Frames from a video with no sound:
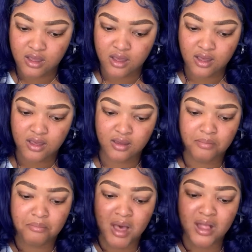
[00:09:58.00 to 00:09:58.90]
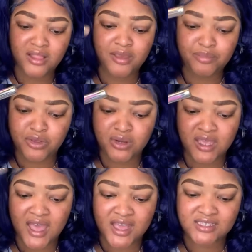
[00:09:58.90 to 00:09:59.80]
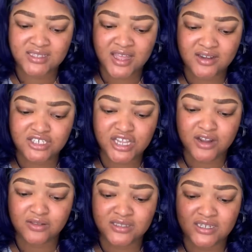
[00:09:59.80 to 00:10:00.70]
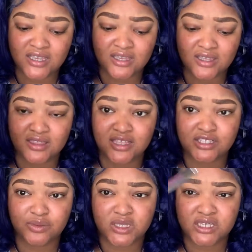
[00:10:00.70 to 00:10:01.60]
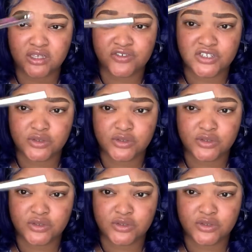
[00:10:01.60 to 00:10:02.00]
Molly Beauty Eyeshadow Stick. This retails for